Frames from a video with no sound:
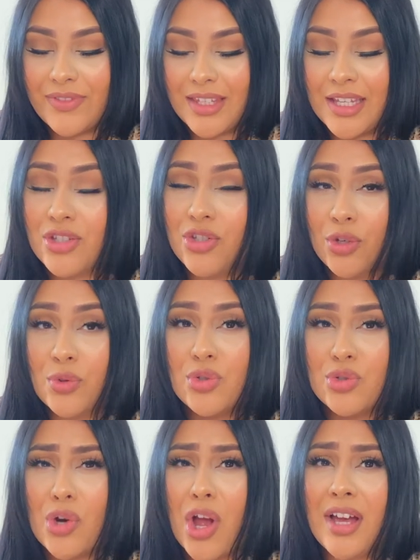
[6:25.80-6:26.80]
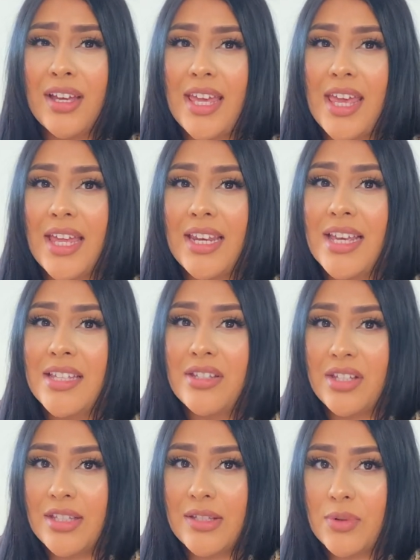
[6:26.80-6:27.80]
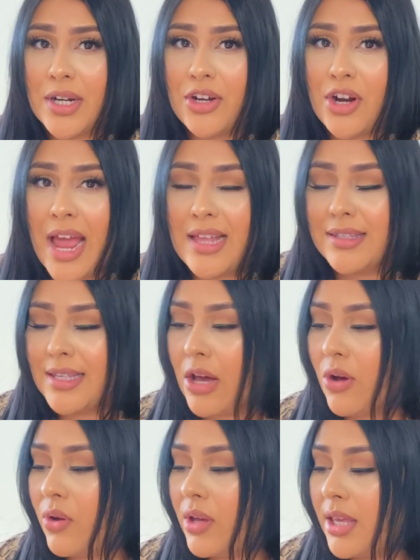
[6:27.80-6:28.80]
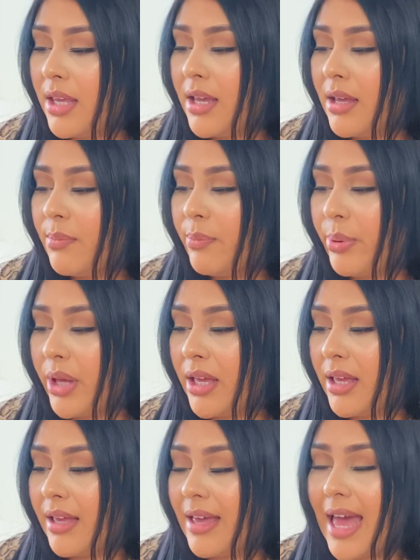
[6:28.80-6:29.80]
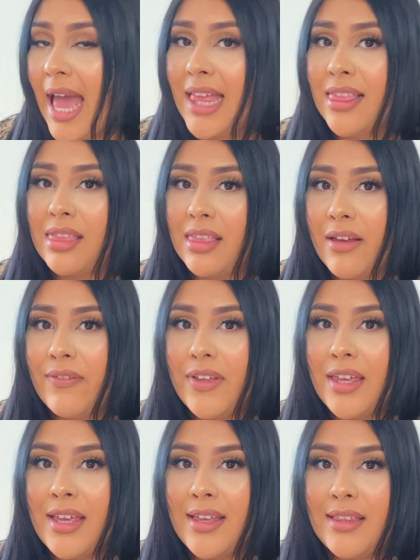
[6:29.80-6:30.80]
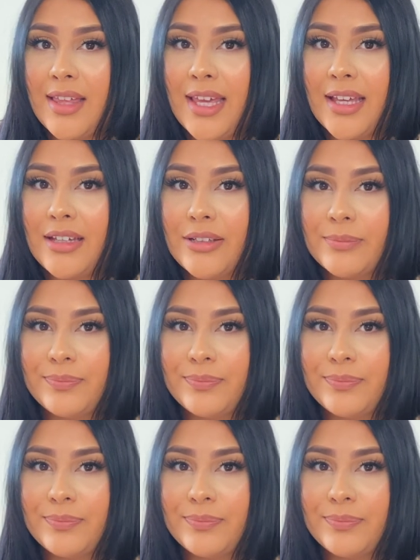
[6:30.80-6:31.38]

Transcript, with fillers: it's so strong and it does dry your hands out but I love it. Like,